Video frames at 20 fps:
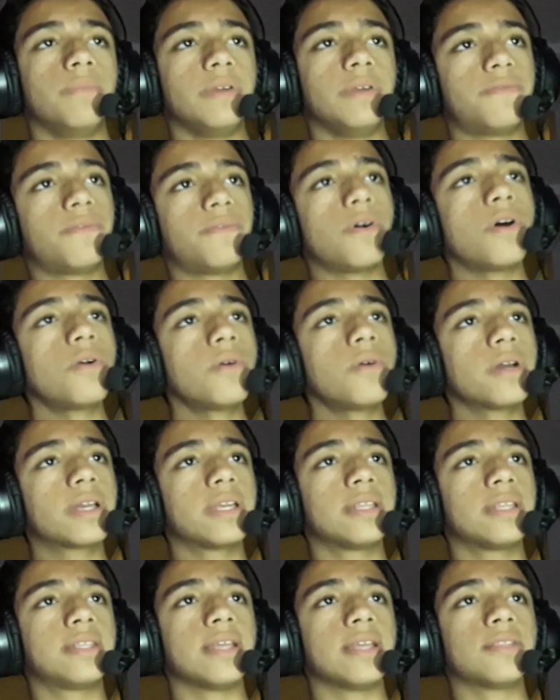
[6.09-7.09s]
Before we
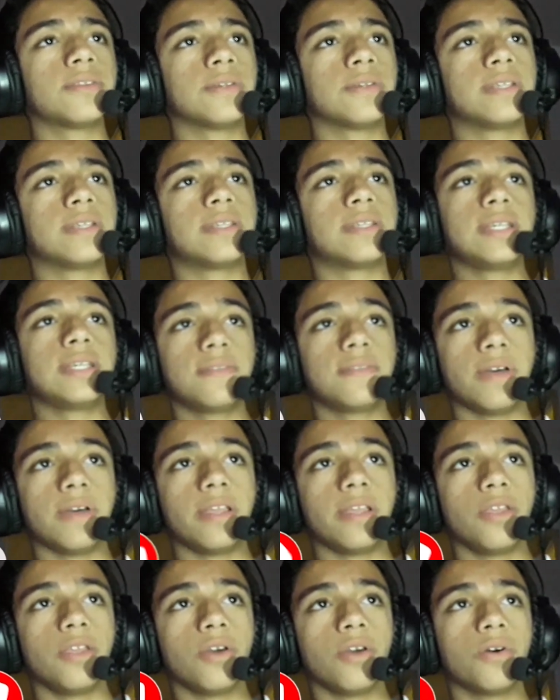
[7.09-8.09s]
get into this
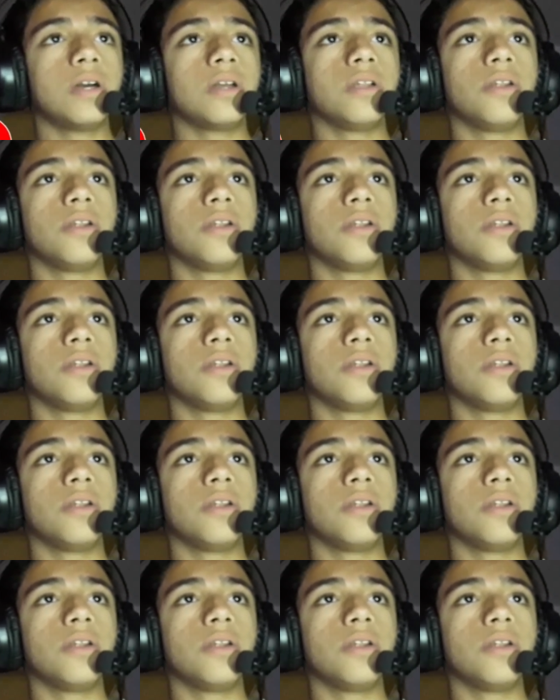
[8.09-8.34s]
video,